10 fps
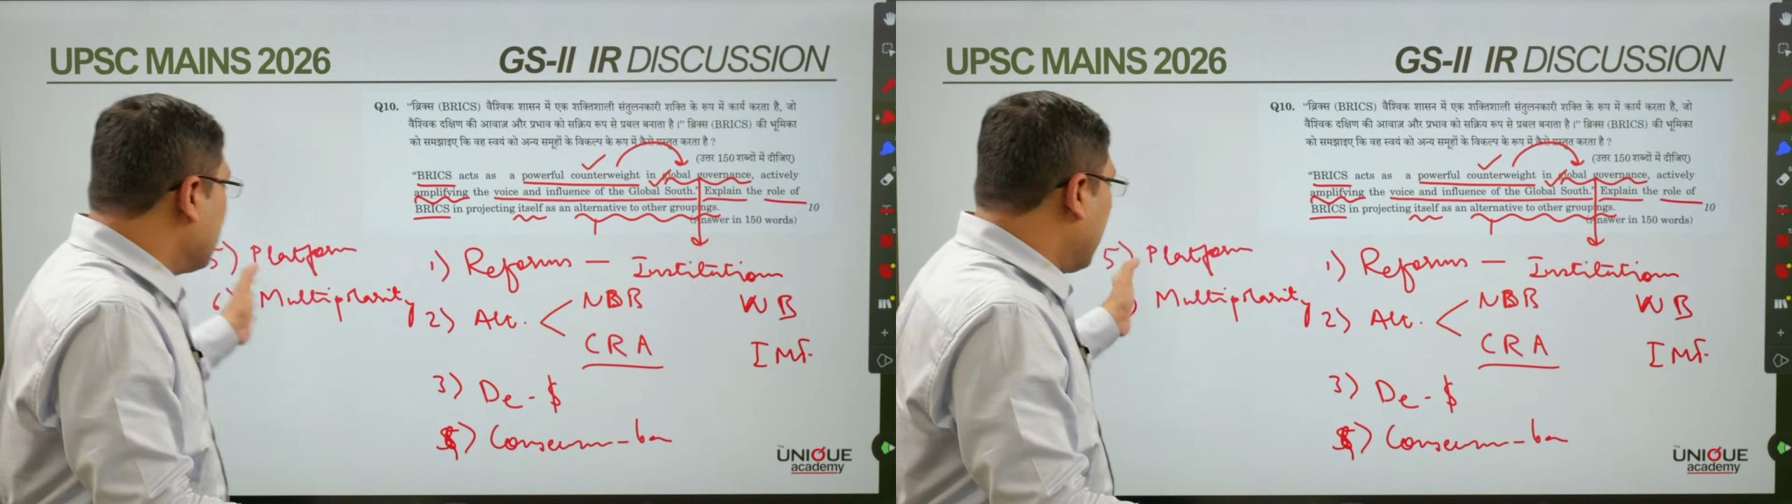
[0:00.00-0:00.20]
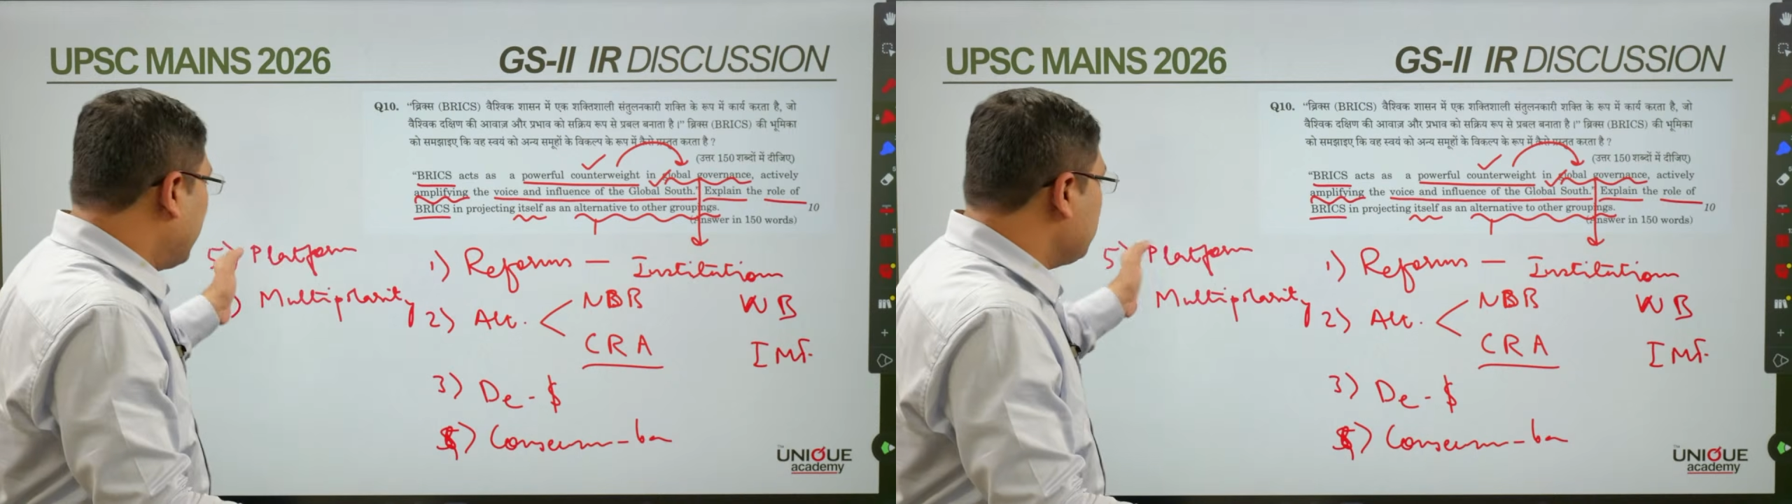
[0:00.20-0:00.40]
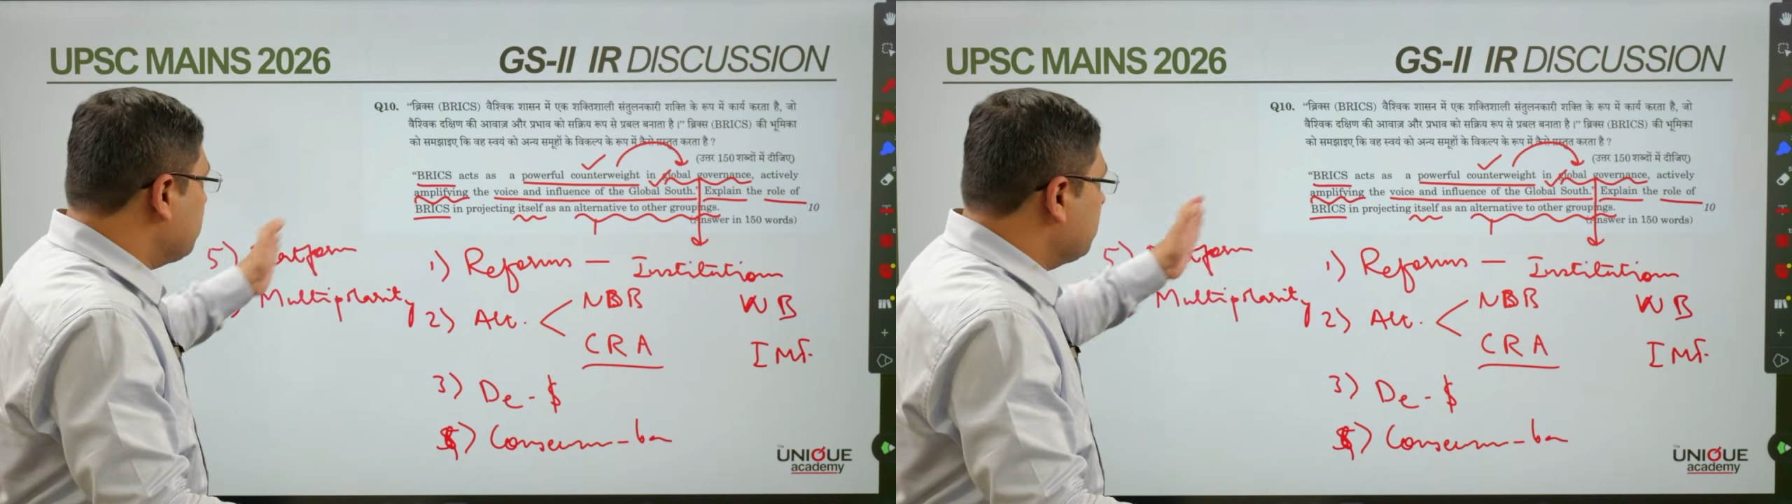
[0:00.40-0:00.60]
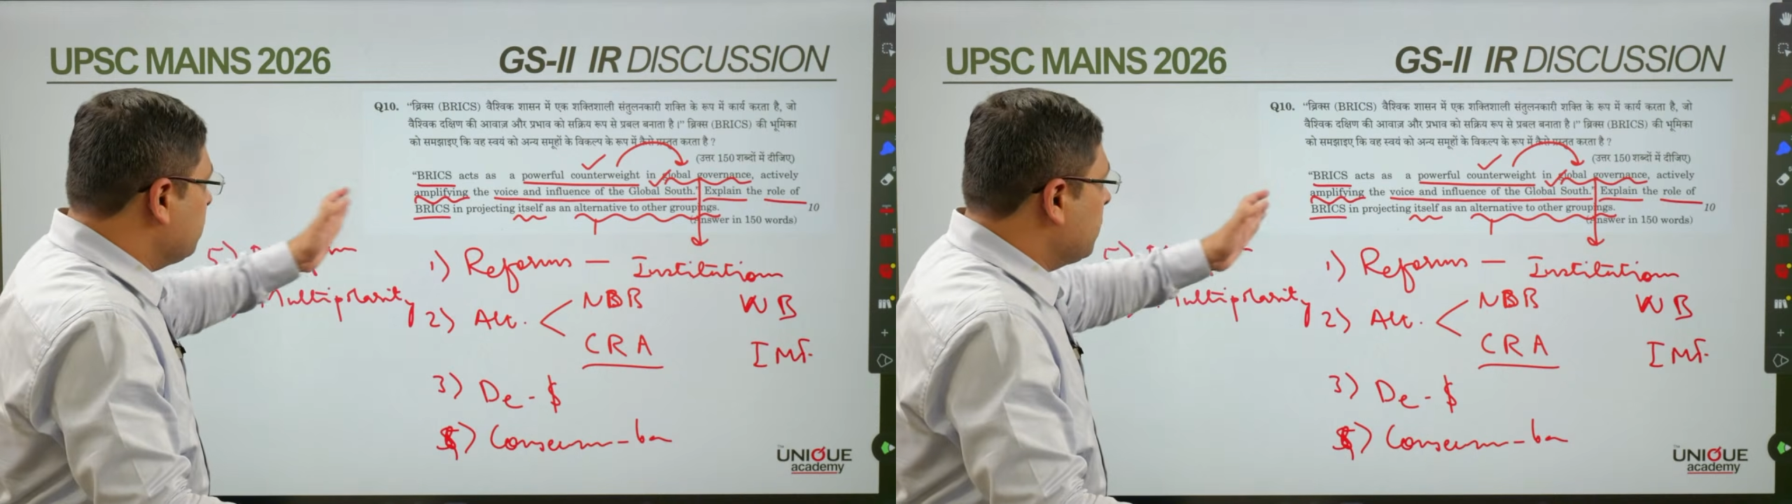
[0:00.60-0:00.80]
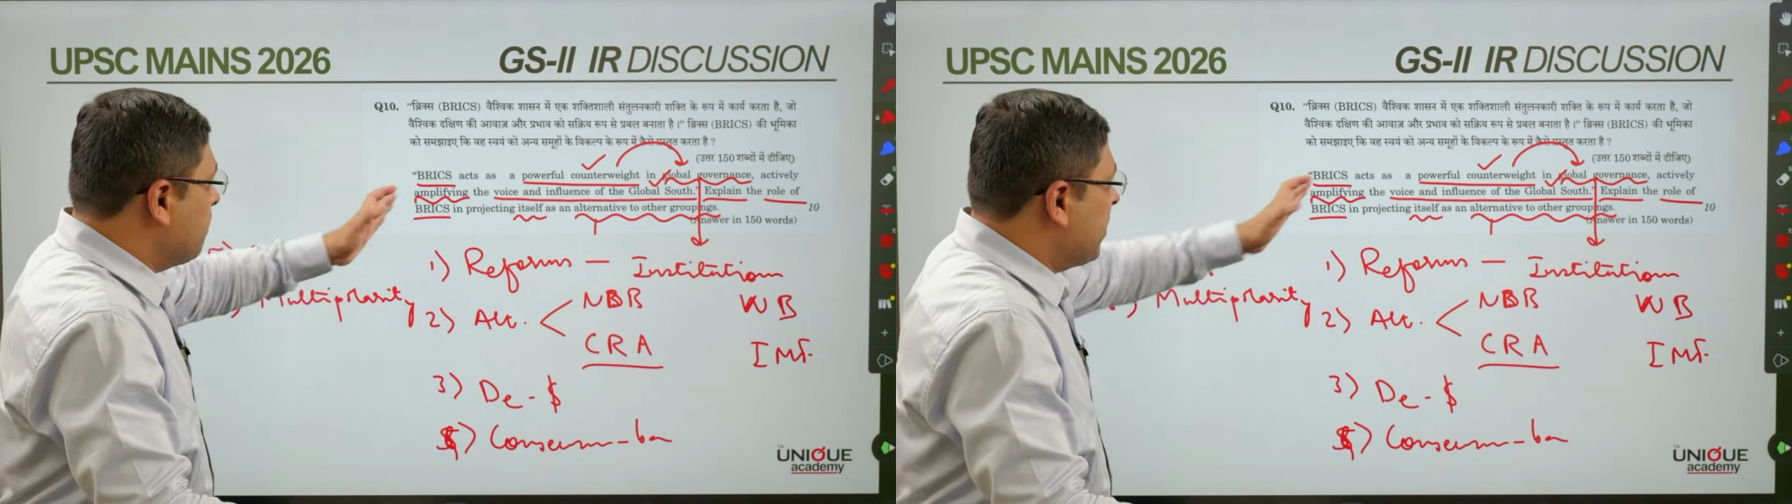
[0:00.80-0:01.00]
And
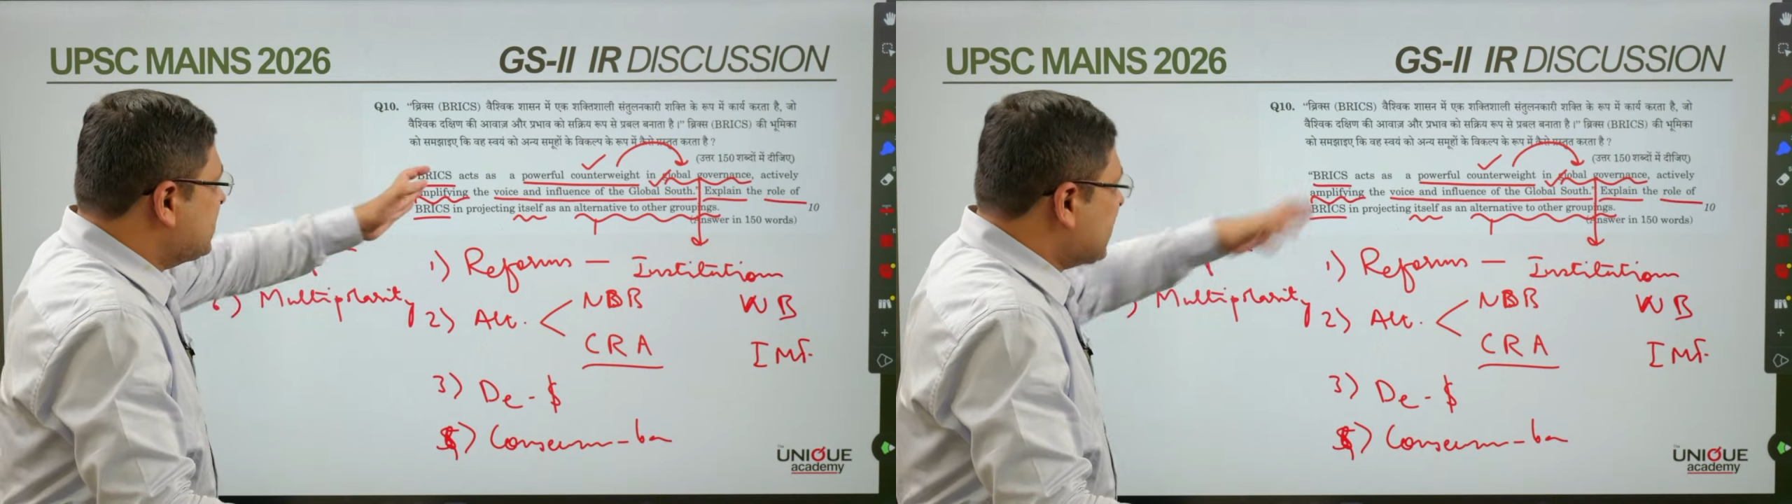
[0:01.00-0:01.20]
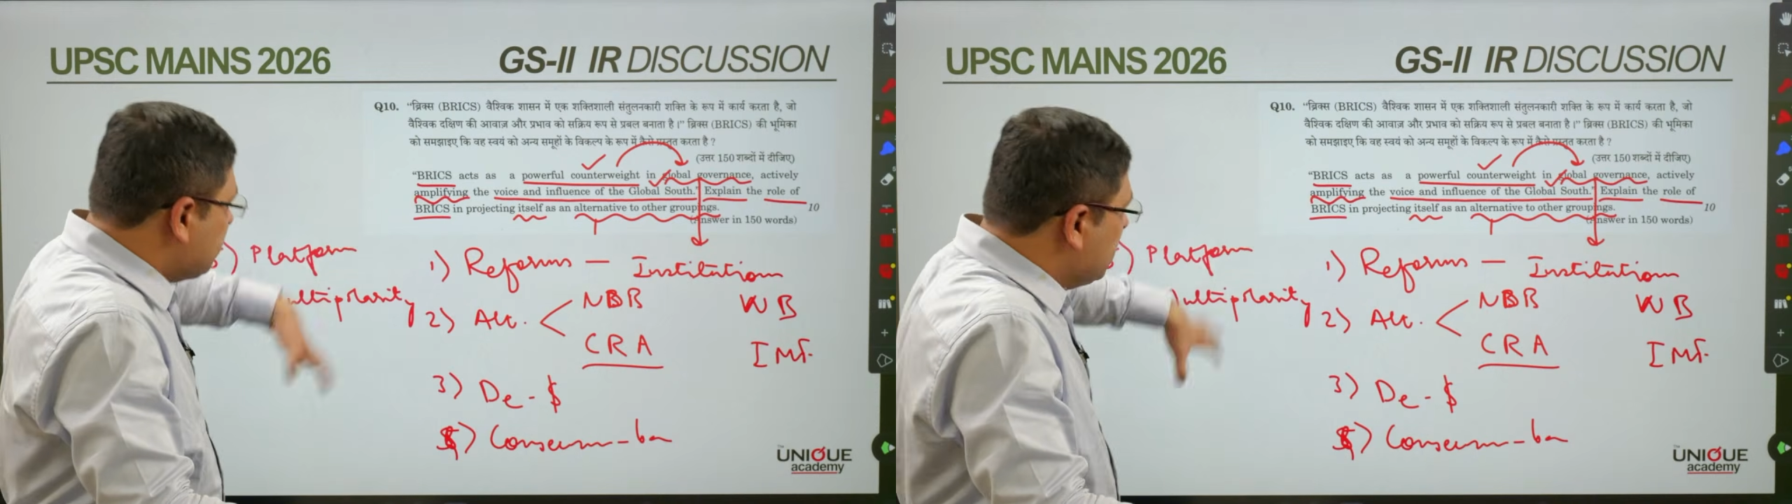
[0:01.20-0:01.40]
BRICS has